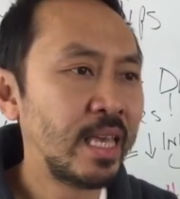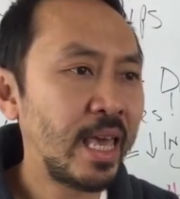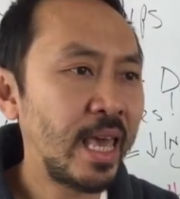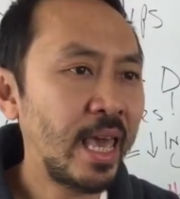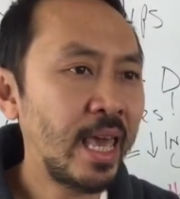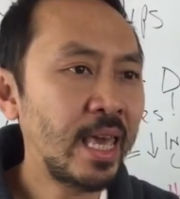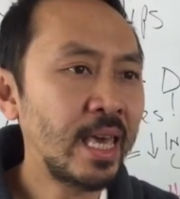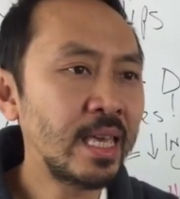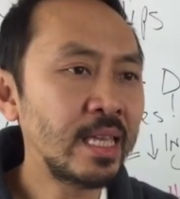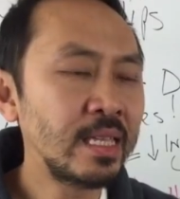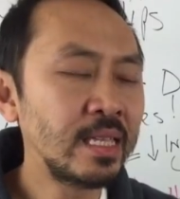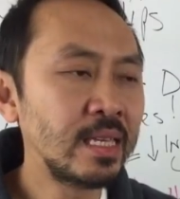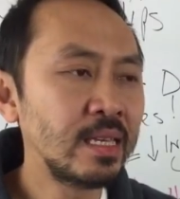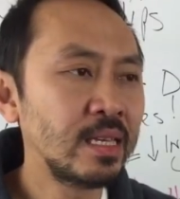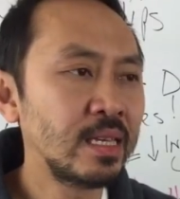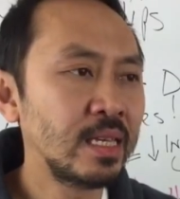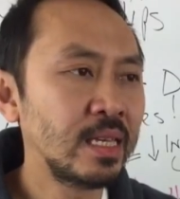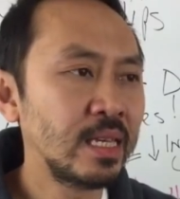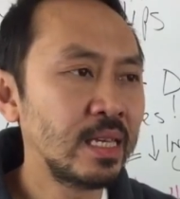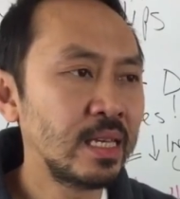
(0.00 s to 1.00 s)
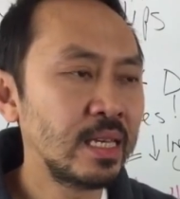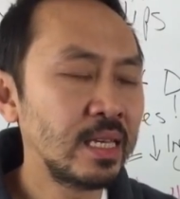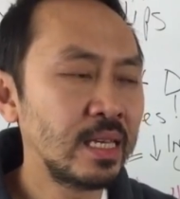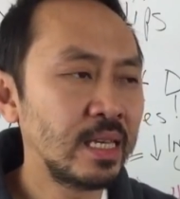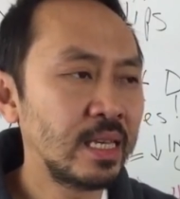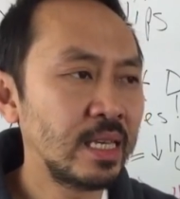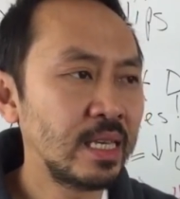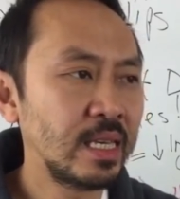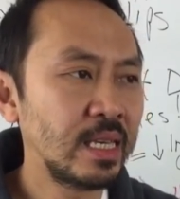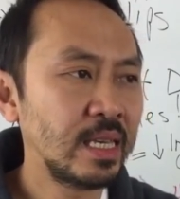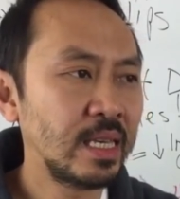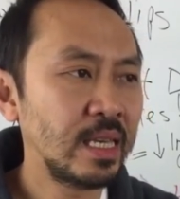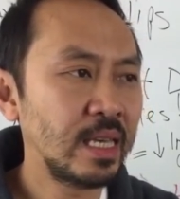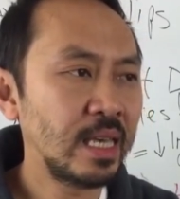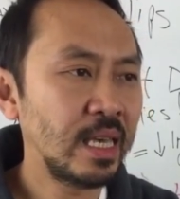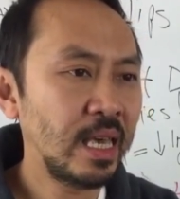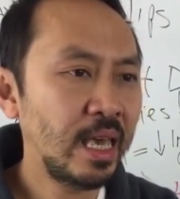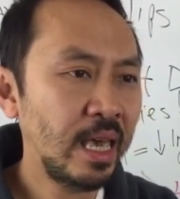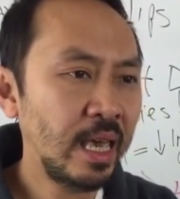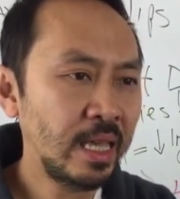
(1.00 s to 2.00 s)
And
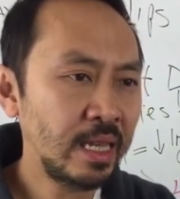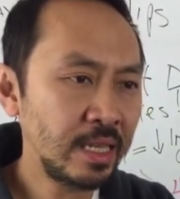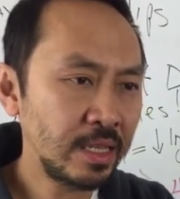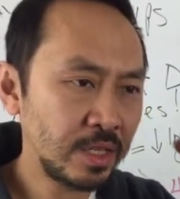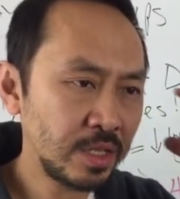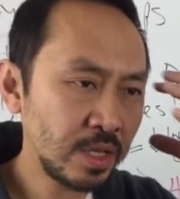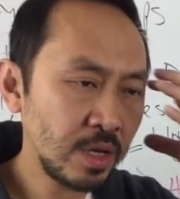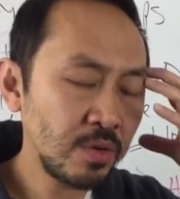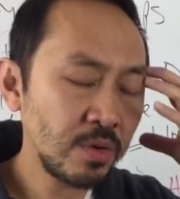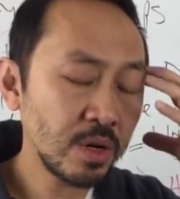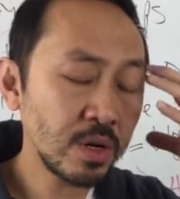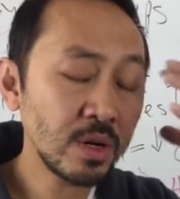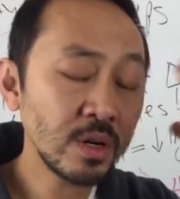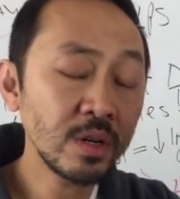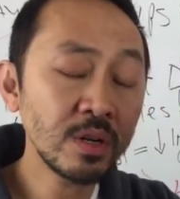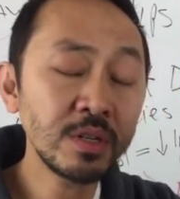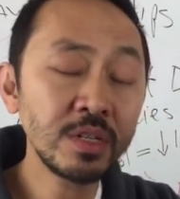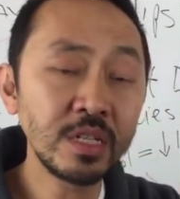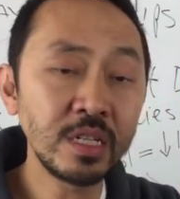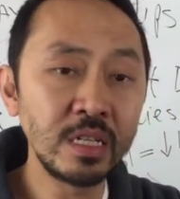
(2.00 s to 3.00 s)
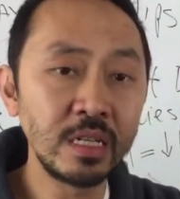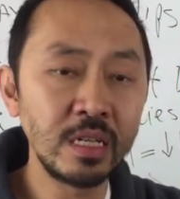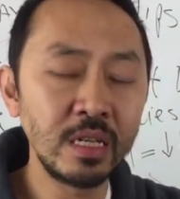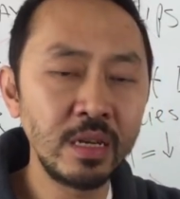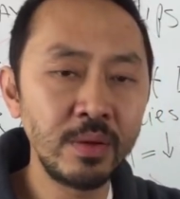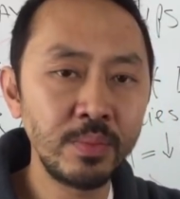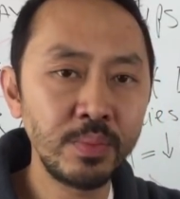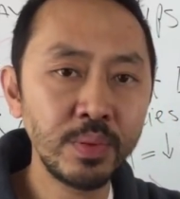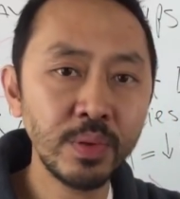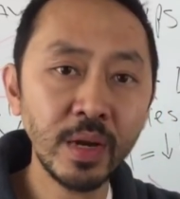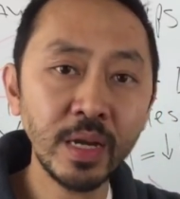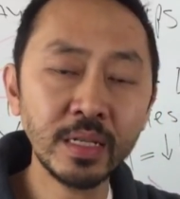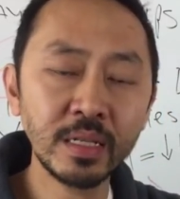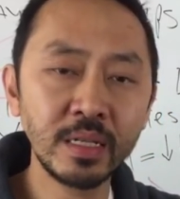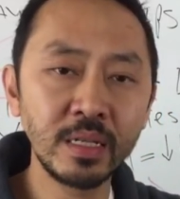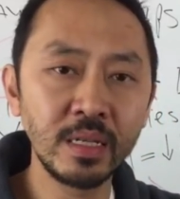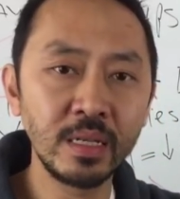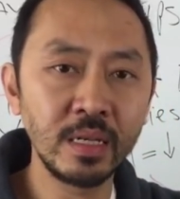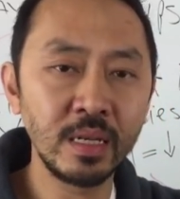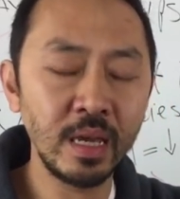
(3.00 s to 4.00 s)
and it's so urgent and
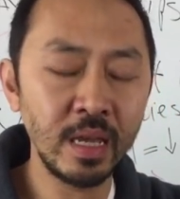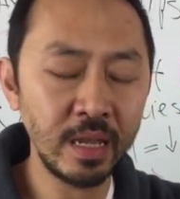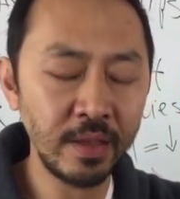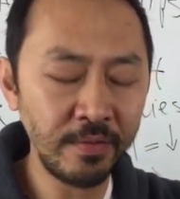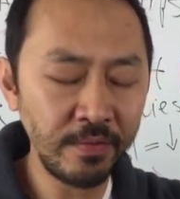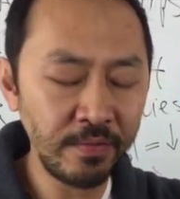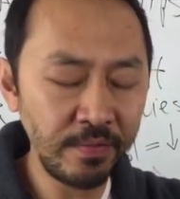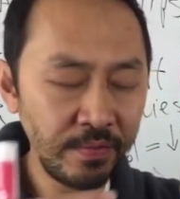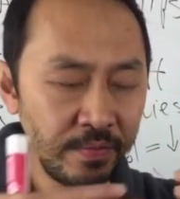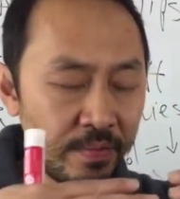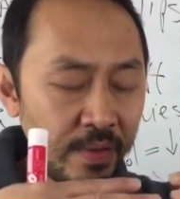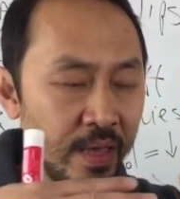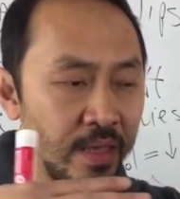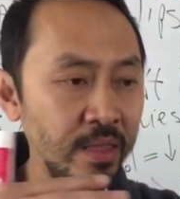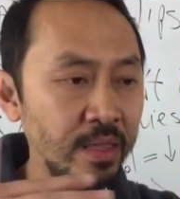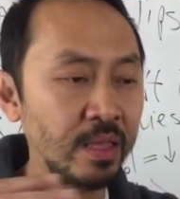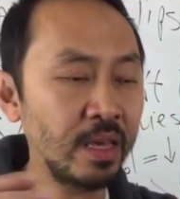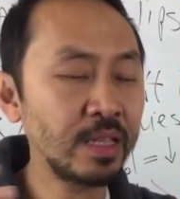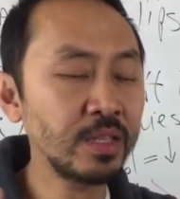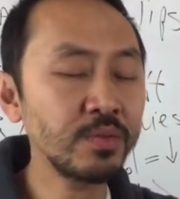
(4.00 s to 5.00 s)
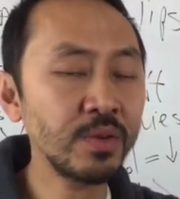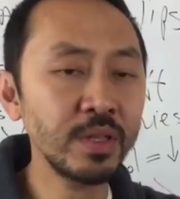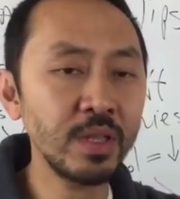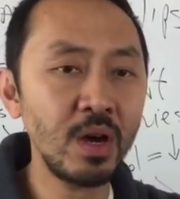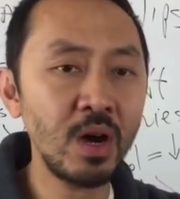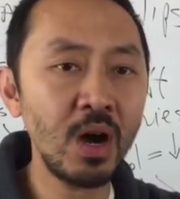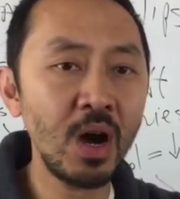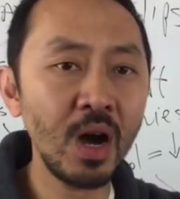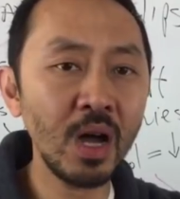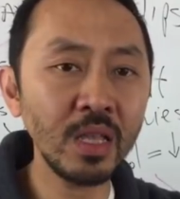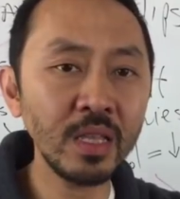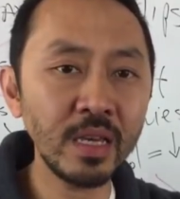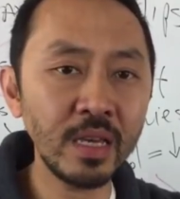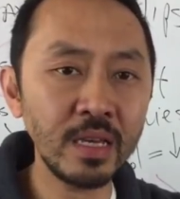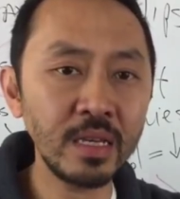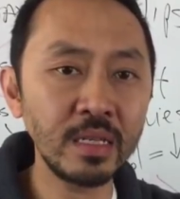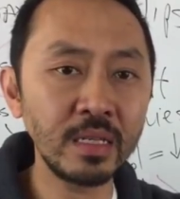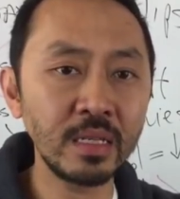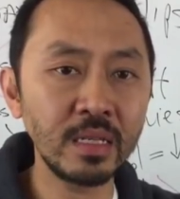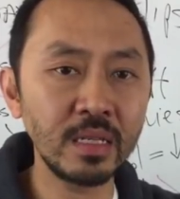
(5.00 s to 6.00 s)
pressing and if and that's why the
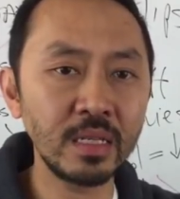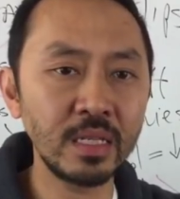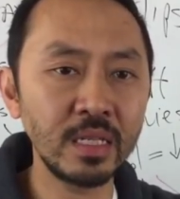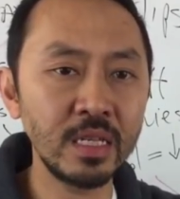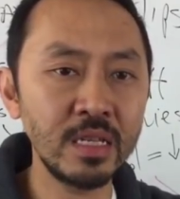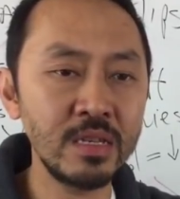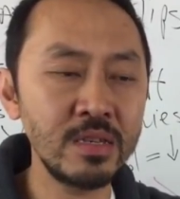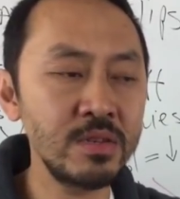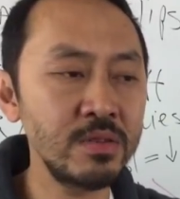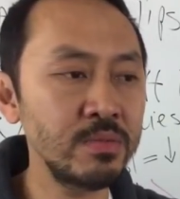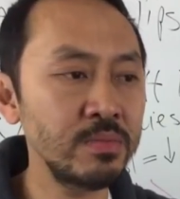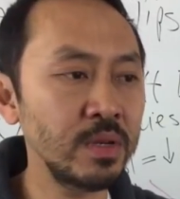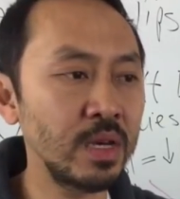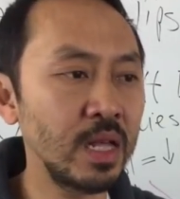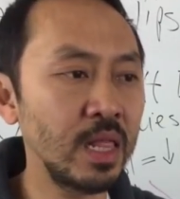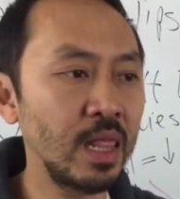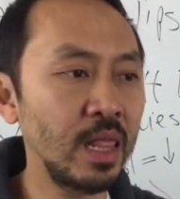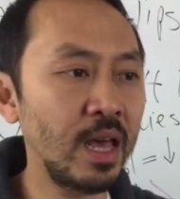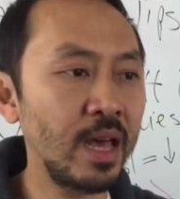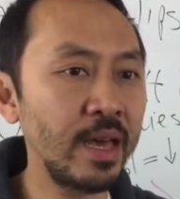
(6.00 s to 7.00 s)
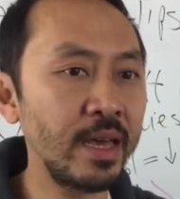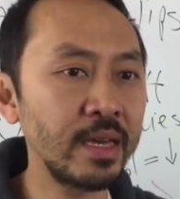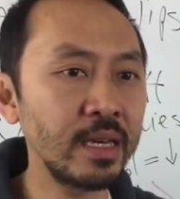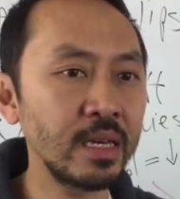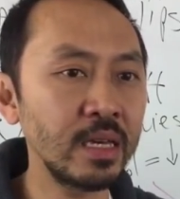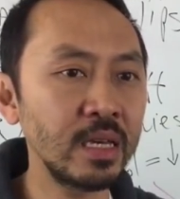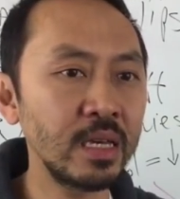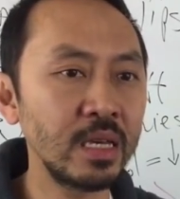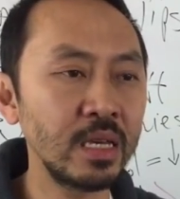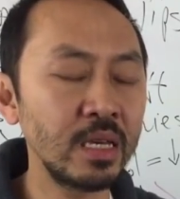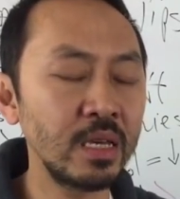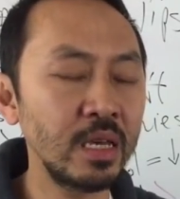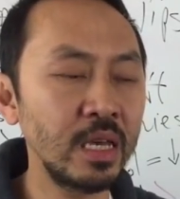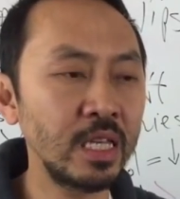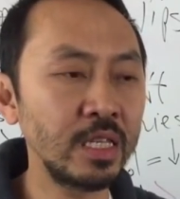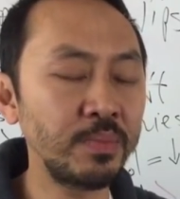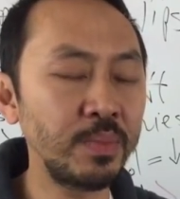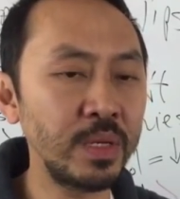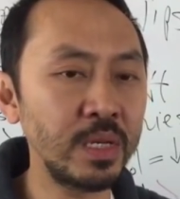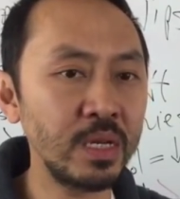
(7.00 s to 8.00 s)
holidays seem like
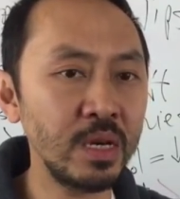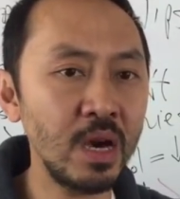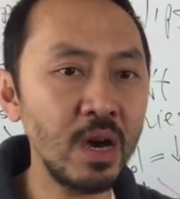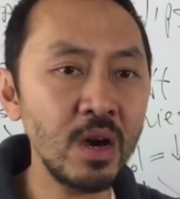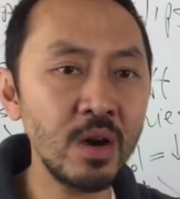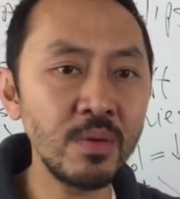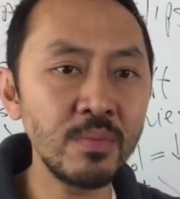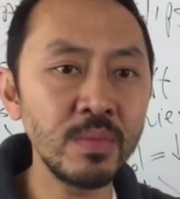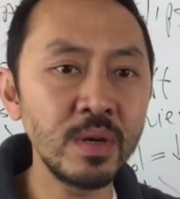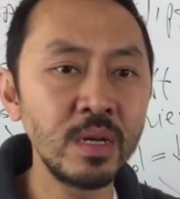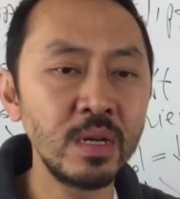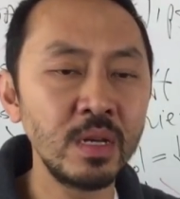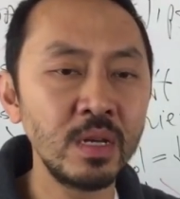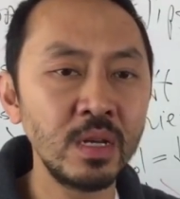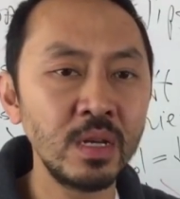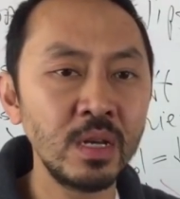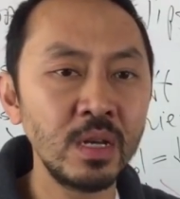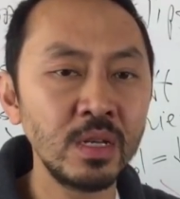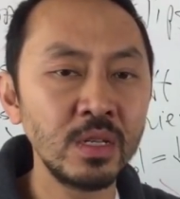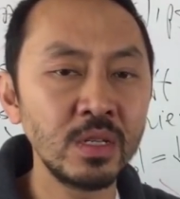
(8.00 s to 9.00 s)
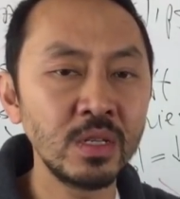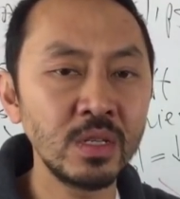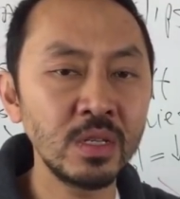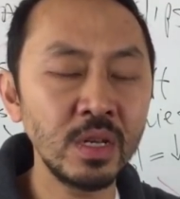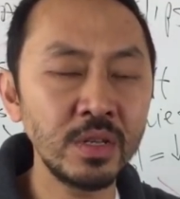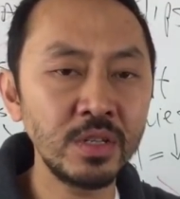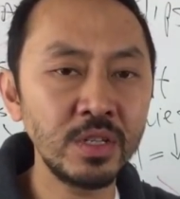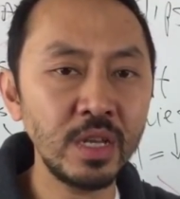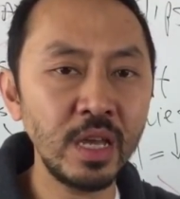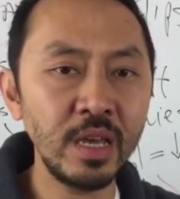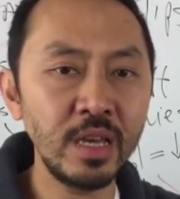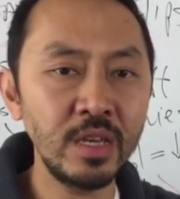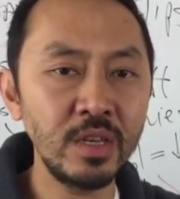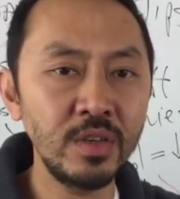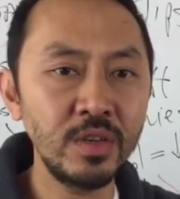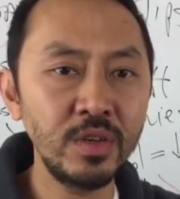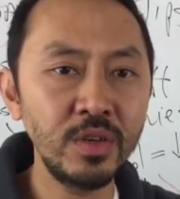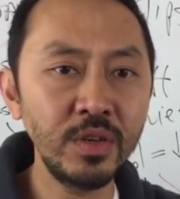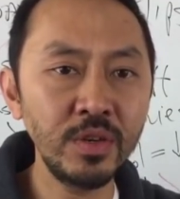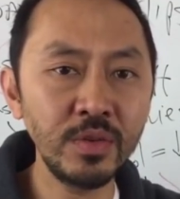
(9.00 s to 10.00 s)
it's become such a
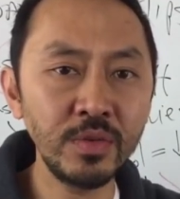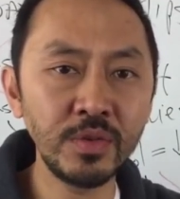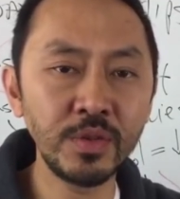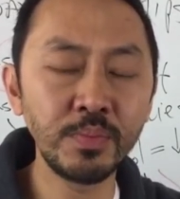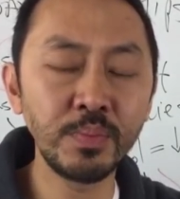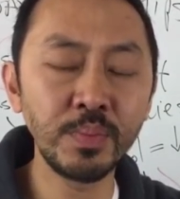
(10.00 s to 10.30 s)
huge